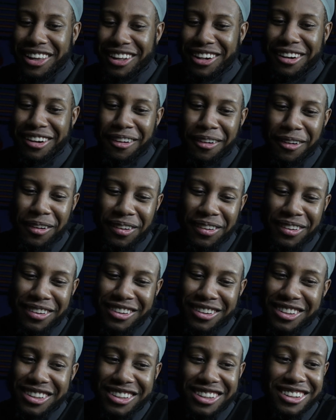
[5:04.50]
you know,
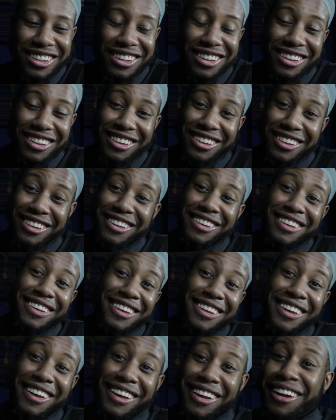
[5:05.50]

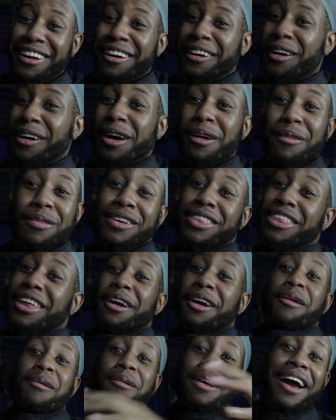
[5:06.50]
you know
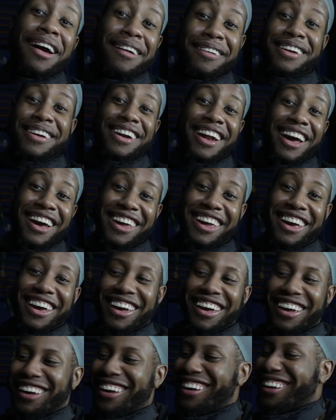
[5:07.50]
everything around it I can.